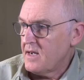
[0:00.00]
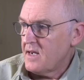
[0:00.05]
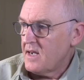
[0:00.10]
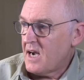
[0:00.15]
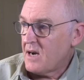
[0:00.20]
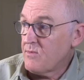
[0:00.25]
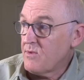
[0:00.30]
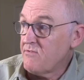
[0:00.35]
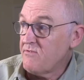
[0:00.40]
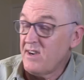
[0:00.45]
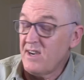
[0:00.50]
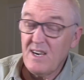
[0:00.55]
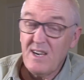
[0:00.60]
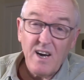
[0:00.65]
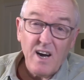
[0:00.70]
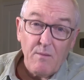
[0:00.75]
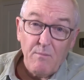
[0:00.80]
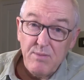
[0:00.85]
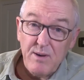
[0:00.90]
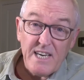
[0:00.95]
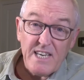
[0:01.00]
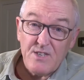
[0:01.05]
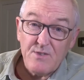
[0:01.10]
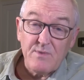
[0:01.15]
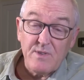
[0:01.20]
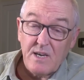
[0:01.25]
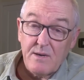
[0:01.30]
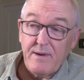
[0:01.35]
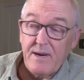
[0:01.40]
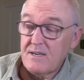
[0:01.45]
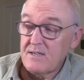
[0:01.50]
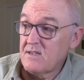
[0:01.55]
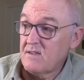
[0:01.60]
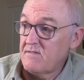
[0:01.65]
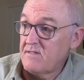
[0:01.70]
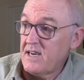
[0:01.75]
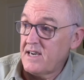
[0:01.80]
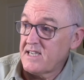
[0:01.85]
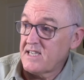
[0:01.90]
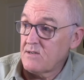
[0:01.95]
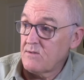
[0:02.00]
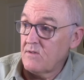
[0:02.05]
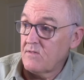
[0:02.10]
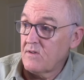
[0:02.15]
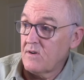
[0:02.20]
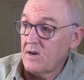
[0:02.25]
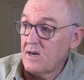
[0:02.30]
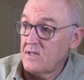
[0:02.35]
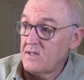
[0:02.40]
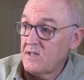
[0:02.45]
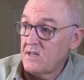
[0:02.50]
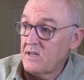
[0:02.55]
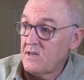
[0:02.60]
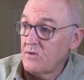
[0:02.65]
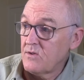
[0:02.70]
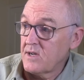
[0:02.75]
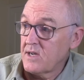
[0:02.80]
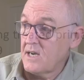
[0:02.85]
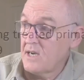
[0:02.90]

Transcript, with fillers: And we really are blessed with the amount of data we've got in the UK,